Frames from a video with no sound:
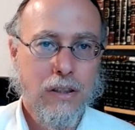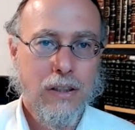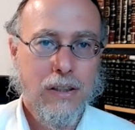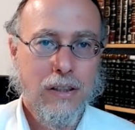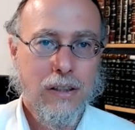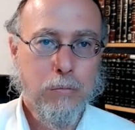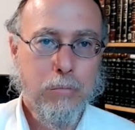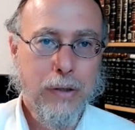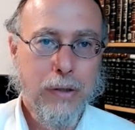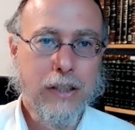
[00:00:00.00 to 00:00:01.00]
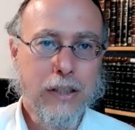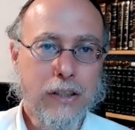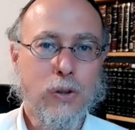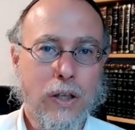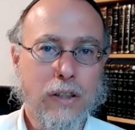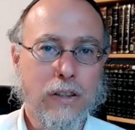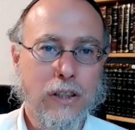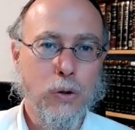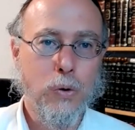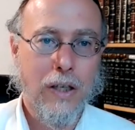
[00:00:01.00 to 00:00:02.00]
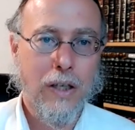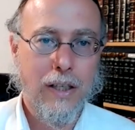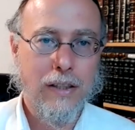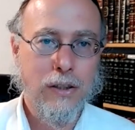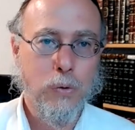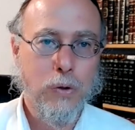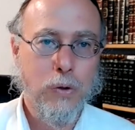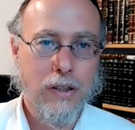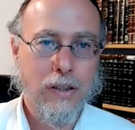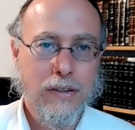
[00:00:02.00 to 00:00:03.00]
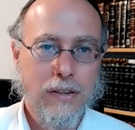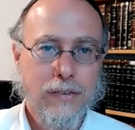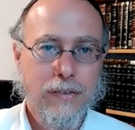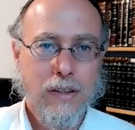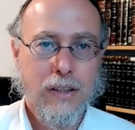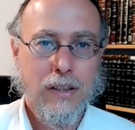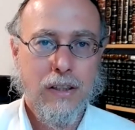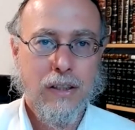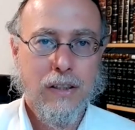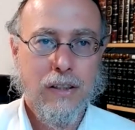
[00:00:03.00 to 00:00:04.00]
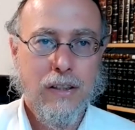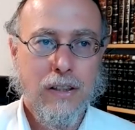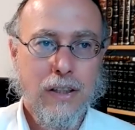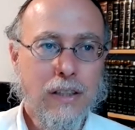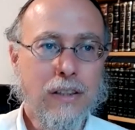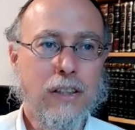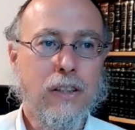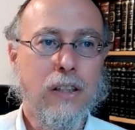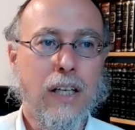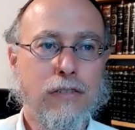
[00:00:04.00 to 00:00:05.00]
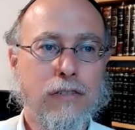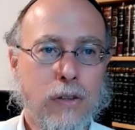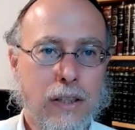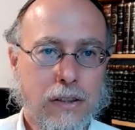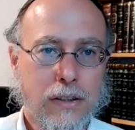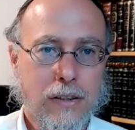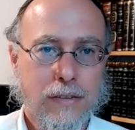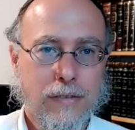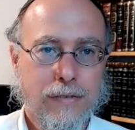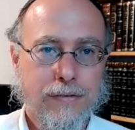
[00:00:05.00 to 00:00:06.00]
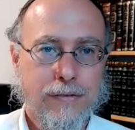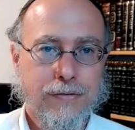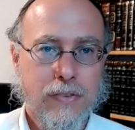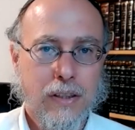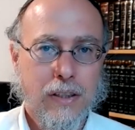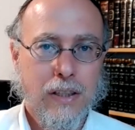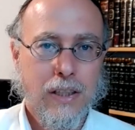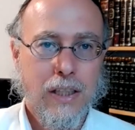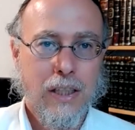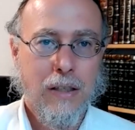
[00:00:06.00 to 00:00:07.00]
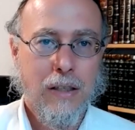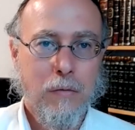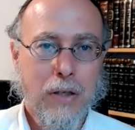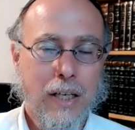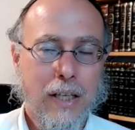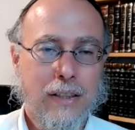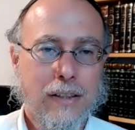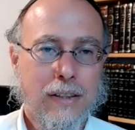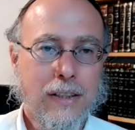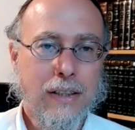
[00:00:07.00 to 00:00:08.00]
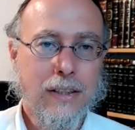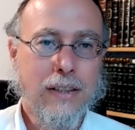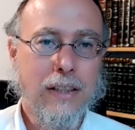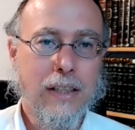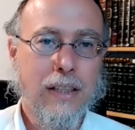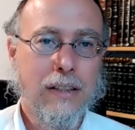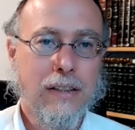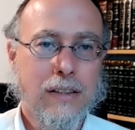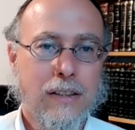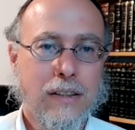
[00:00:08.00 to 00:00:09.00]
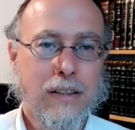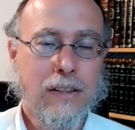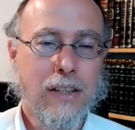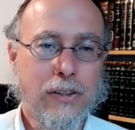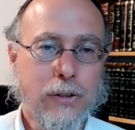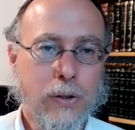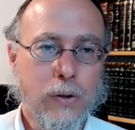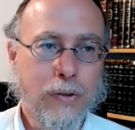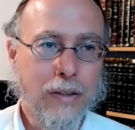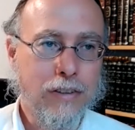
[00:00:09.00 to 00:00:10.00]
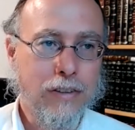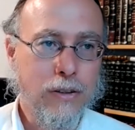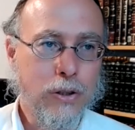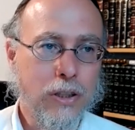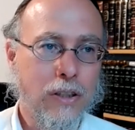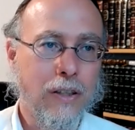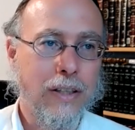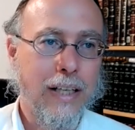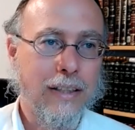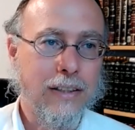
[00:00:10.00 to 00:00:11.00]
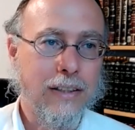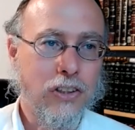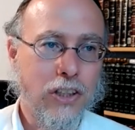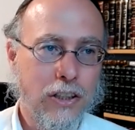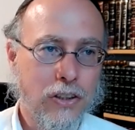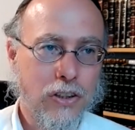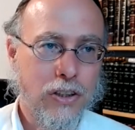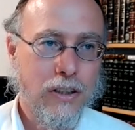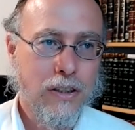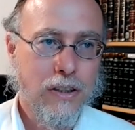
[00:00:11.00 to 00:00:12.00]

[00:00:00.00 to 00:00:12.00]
you need to do. The bigger and stronger you were, the easier life was. But since the Industrial Revolution, all that has changed.